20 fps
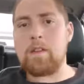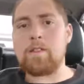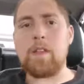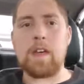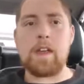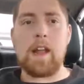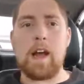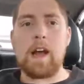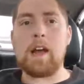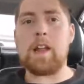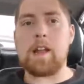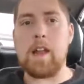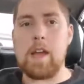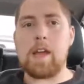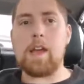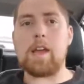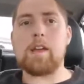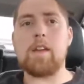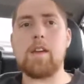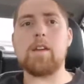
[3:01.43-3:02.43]
that I
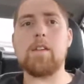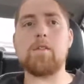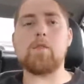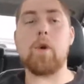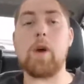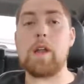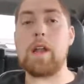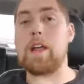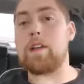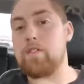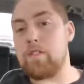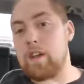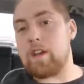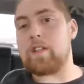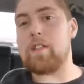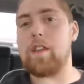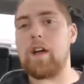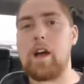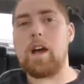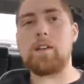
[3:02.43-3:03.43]
like. So I like
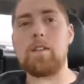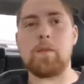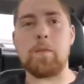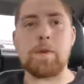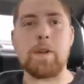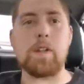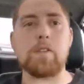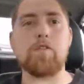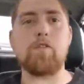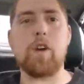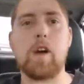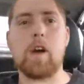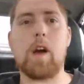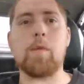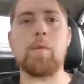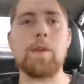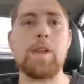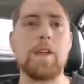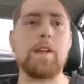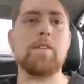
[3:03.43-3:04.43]
chicken thighs. I'm
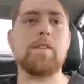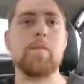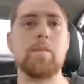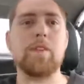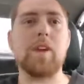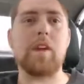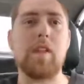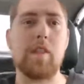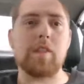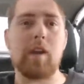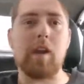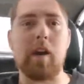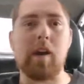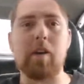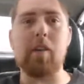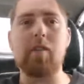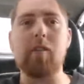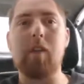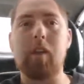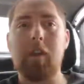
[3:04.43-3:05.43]
gonna eat some chicken
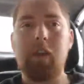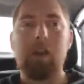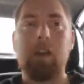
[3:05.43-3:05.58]
thighs.